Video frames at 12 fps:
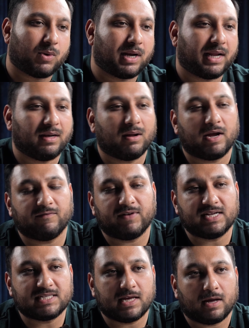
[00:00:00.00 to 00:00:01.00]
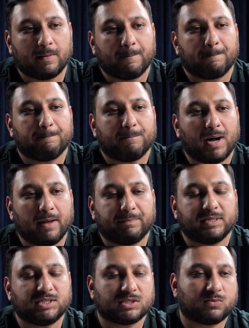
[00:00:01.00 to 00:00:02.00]
189 visa might
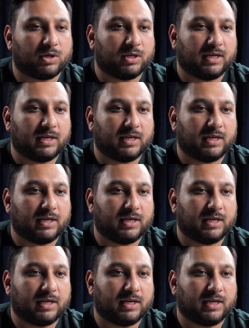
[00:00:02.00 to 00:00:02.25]
be just what you